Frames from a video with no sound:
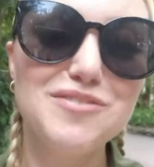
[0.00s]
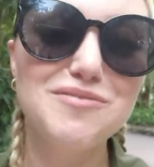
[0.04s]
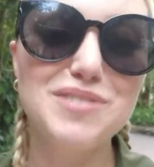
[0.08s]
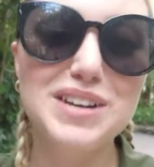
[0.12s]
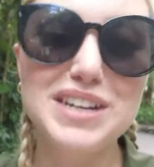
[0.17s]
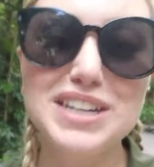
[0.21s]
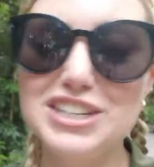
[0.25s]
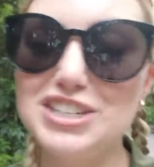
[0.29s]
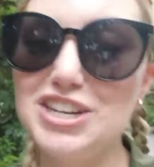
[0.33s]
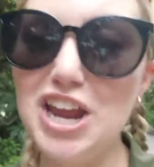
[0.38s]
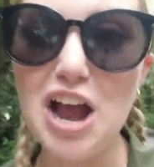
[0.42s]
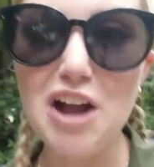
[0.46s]

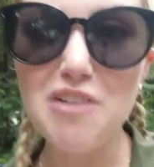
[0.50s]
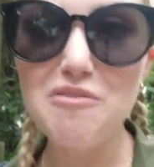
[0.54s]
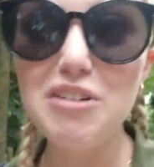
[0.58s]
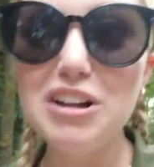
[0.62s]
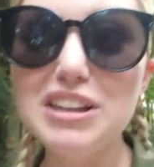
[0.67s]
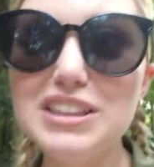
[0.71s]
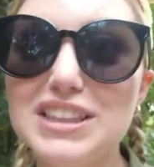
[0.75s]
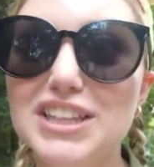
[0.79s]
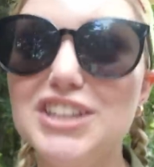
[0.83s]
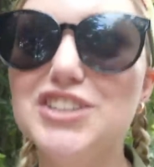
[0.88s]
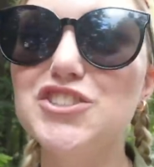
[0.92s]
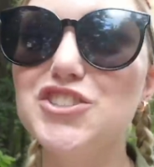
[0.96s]
We did not
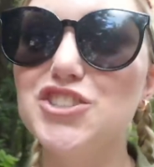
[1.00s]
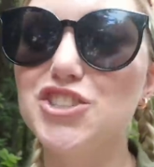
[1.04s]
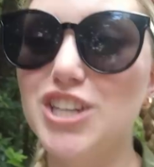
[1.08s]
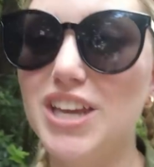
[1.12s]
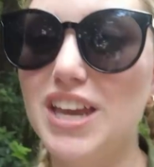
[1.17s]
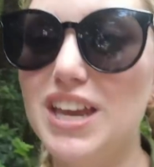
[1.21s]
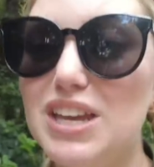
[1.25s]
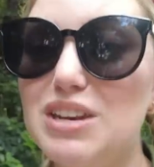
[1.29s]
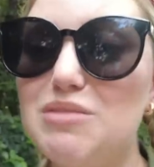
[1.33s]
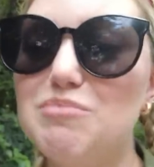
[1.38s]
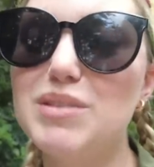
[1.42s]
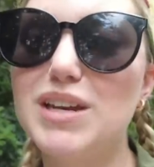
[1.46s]
want lunch to
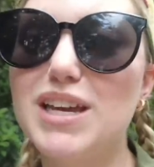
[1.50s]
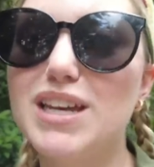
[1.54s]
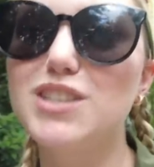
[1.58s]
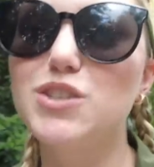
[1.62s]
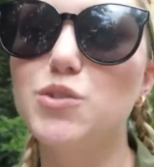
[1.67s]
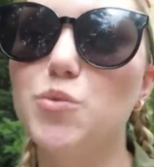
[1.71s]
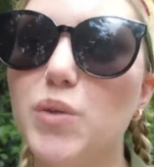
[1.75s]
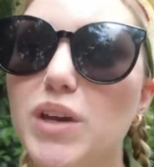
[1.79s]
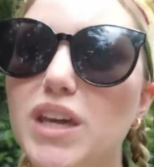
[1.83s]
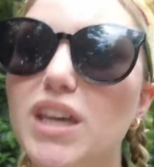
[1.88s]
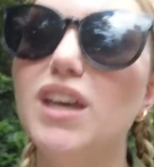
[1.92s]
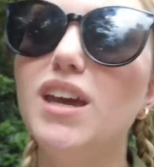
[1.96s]
end
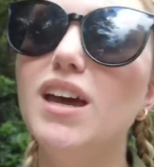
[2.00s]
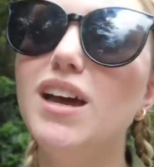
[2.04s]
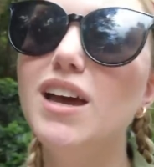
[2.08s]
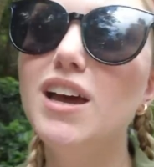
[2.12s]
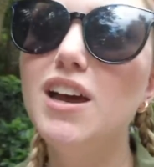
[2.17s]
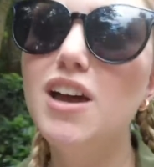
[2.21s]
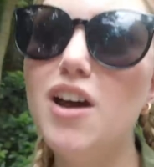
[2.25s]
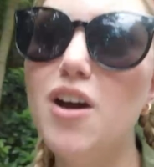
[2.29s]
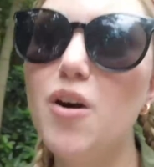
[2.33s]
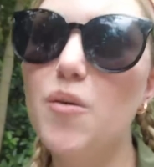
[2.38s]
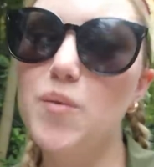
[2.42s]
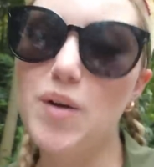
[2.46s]
because we
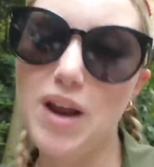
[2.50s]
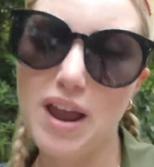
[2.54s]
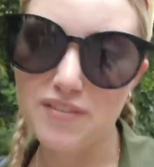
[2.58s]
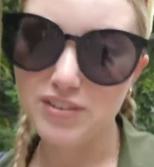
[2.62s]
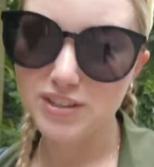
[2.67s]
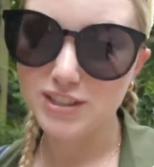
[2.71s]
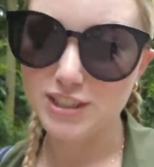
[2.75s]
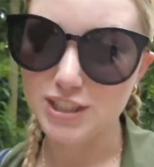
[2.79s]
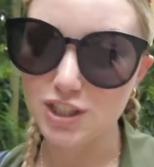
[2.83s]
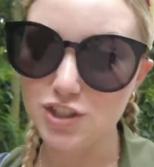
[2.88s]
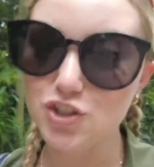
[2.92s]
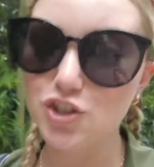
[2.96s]
were
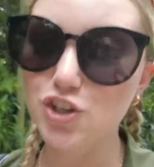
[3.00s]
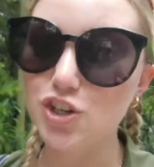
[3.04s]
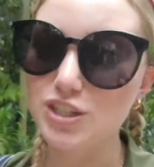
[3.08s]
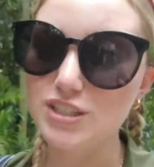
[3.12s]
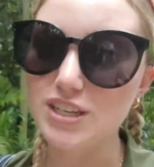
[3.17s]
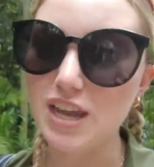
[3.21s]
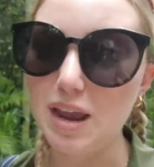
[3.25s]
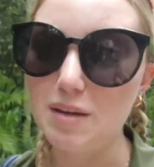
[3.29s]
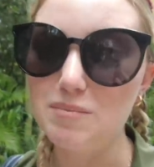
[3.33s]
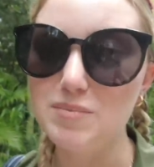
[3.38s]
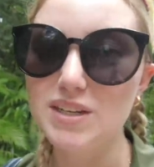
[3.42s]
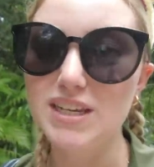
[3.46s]
having such a good
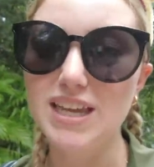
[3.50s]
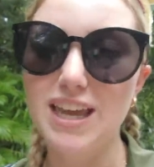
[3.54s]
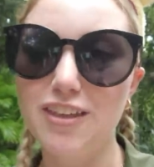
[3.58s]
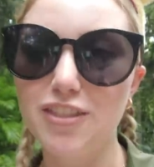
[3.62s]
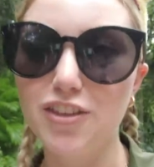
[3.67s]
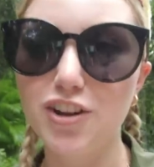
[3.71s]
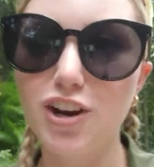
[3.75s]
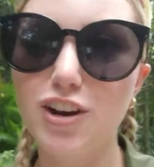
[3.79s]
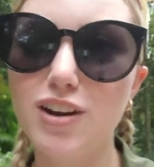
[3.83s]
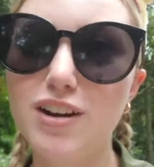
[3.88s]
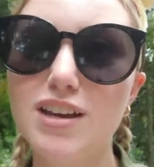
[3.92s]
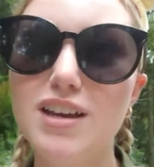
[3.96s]
time
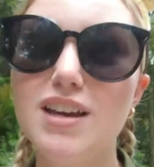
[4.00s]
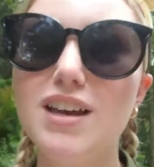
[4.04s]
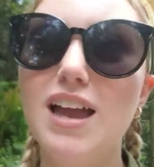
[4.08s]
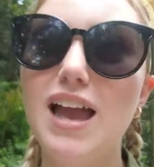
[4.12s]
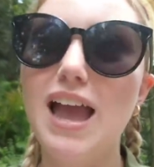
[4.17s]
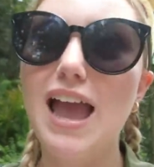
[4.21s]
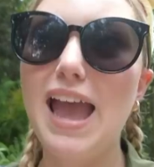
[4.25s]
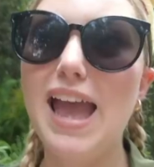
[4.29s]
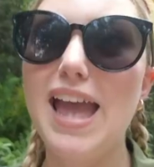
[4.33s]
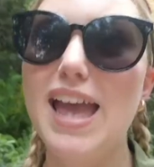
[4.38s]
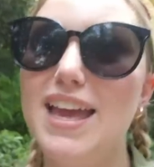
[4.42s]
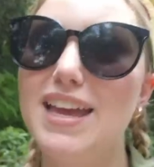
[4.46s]
together,
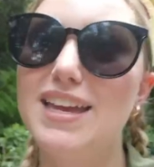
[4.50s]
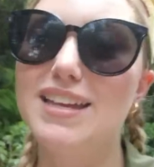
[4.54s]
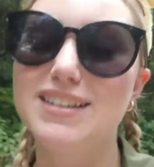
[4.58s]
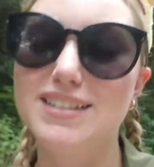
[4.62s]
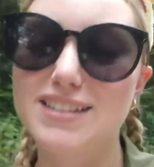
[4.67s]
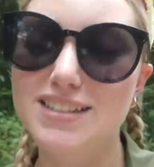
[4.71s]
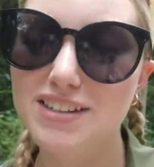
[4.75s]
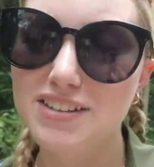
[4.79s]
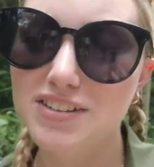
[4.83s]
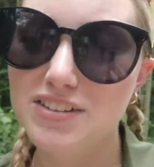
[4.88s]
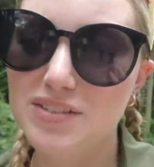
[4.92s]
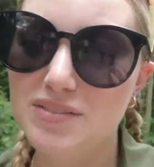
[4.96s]
and
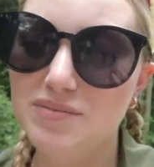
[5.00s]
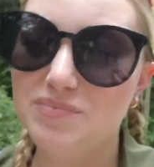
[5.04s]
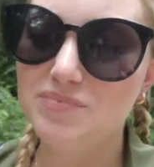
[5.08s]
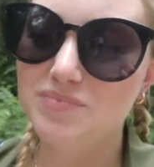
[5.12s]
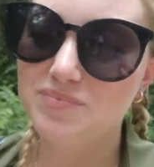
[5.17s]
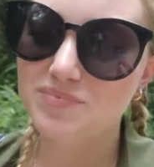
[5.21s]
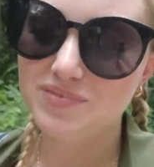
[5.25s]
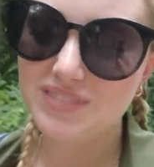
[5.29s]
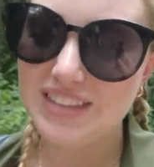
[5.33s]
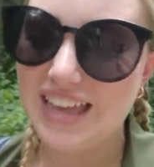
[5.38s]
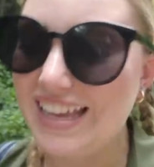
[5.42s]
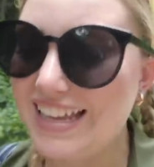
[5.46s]

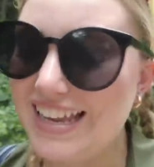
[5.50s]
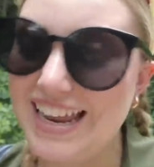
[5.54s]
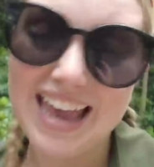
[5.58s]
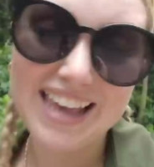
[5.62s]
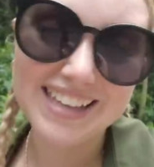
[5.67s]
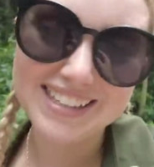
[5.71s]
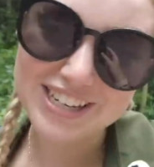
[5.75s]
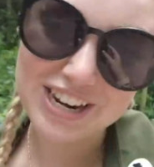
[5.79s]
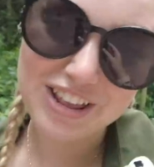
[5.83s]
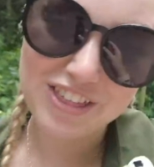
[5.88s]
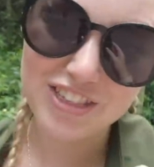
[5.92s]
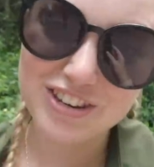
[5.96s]
that
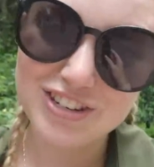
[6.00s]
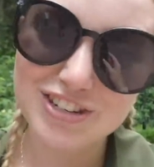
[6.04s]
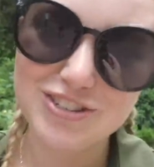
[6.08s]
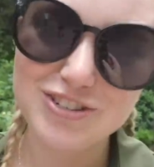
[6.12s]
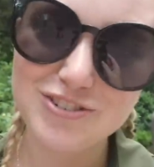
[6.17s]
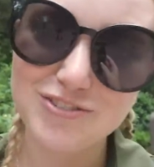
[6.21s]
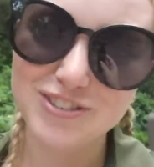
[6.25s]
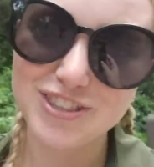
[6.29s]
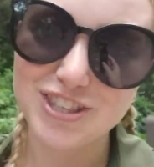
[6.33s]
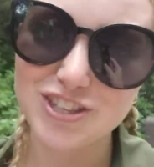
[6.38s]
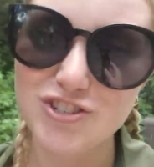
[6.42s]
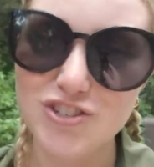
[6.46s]
has nothing to
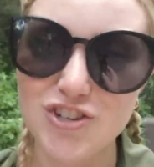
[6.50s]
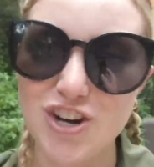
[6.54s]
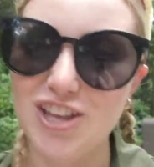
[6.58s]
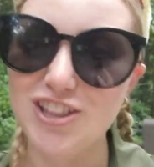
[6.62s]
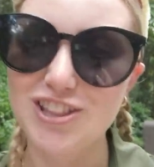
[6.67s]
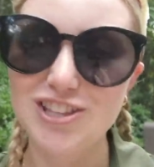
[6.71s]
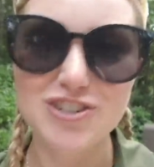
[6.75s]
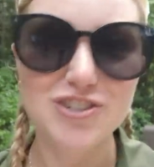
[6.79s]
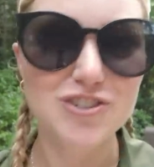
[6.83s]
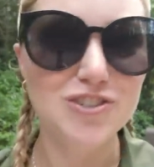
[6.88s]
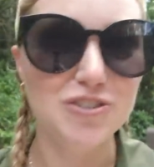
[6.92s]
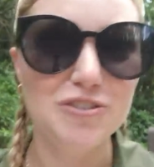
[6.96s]
do with this
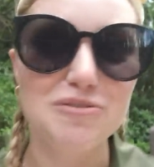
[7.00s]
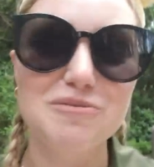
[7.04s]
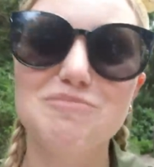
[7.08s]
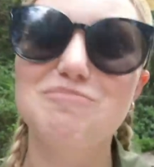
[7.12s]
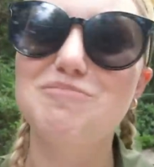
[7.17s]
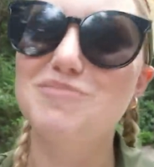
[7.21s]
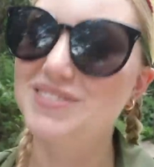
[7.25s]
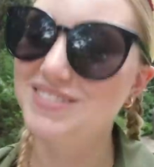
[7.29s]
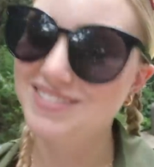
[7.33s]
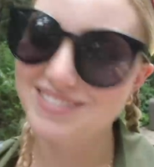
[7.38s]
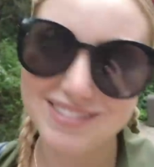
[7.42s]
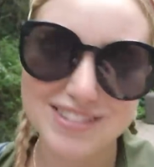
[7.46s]
challenge. So,
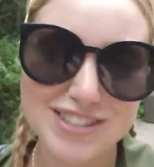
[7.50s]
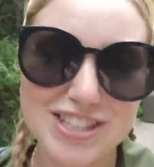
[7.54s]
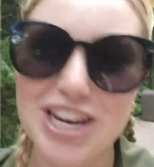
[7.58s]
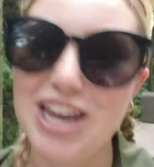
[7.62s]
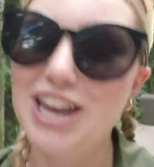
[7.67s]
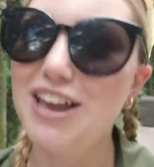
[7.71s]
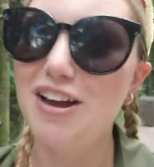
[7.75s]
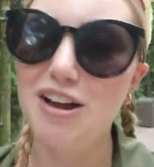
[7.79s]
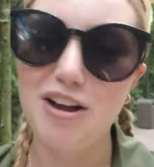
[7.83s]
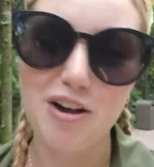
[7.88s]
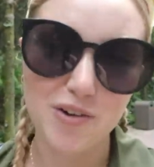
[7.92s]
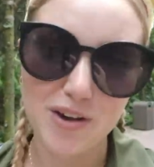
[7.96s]

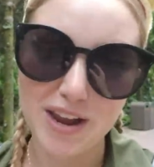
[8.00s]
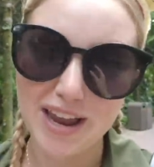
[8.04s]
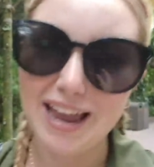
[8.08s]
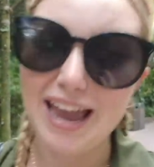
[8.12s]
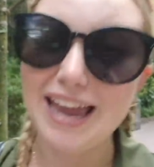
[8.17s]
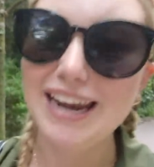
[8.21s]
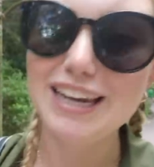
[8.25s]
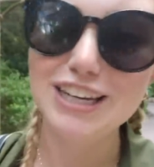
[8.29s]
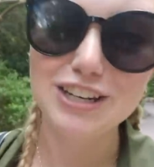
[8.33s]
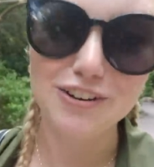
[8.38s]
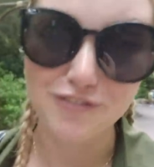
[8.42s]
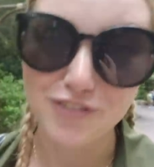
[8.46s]
okay,
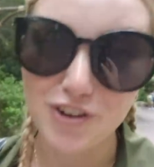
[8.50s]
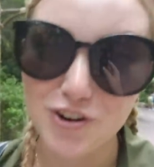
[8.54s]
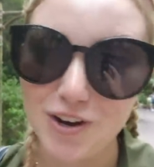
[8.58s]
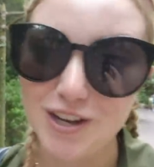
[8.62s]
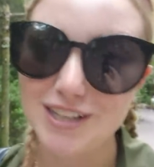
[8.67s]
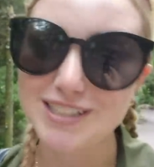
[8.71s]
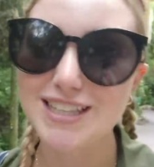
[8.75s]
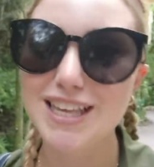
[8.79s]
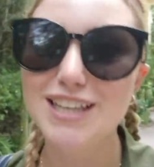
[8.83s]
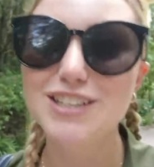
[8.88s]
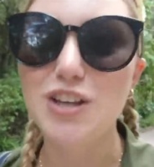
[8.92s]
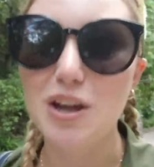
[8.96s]
I need to
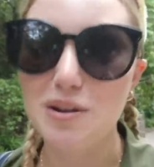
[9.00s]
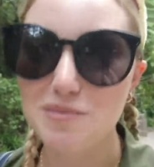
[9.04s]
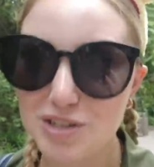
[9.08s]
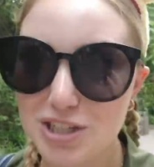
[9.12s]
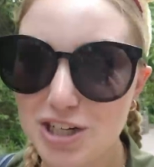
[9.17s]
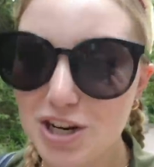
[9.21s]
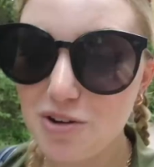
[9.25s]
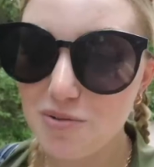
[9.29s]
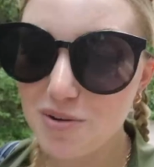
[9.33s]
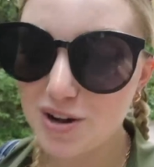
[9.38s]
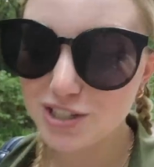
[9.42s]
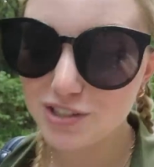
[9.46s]
focus. So I'm
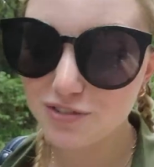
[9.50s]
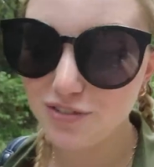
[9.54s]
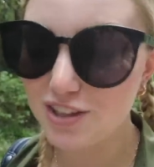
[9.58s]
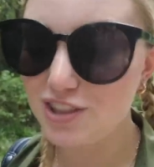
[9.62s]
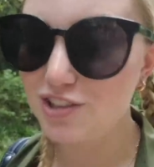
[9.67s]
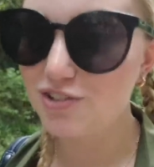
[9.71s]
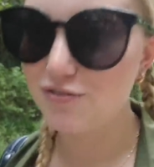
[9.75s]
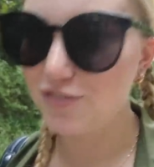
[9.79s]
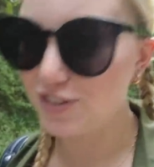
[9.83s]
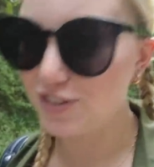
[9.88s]
gonna go watch Feathered